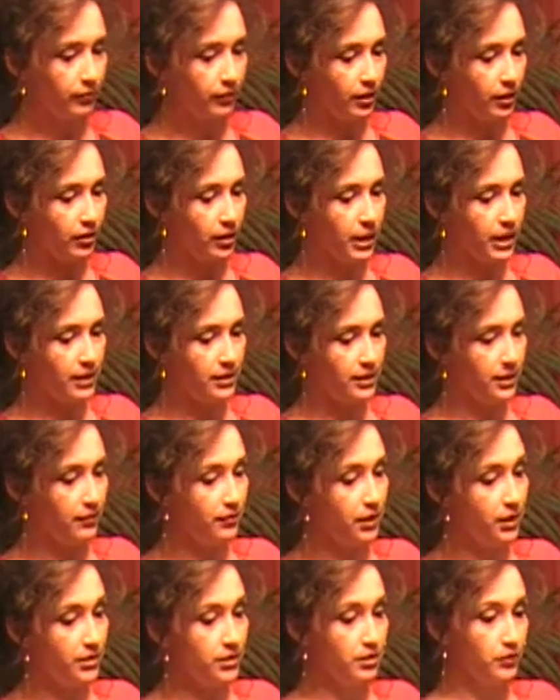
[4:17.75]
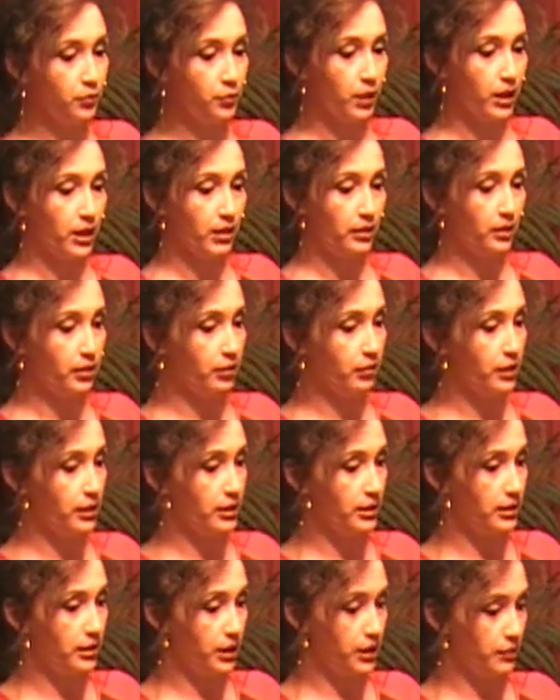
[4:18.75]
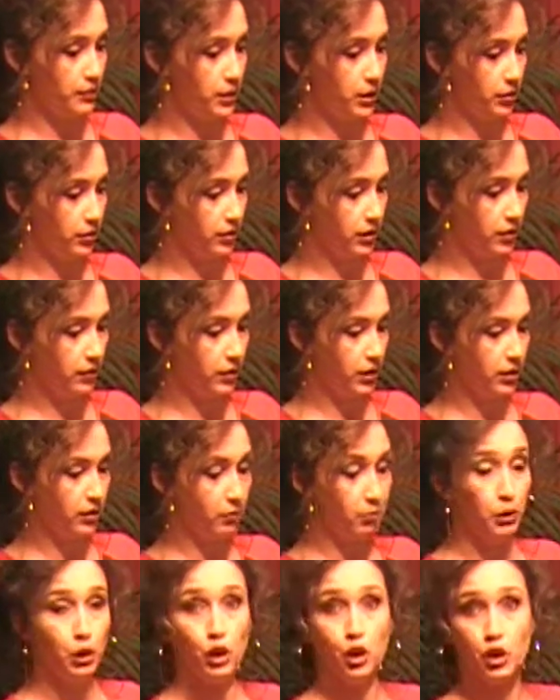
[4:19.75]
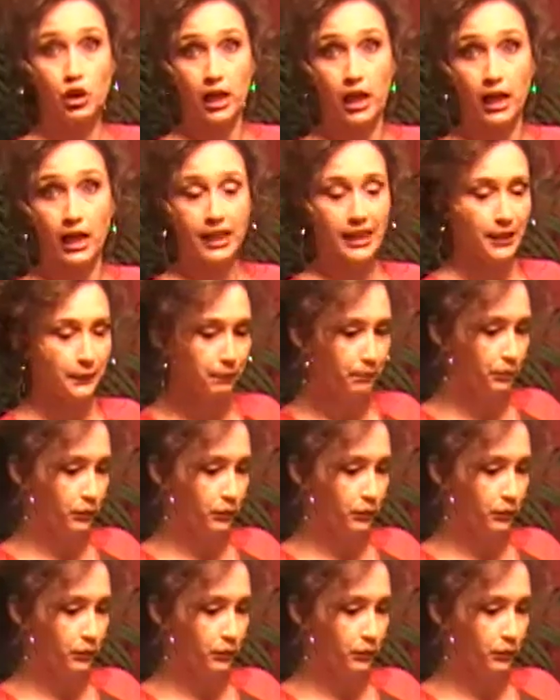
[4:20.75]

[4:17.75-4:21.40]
Okay, they've got some wild and crazy names here. They've got the bullseye.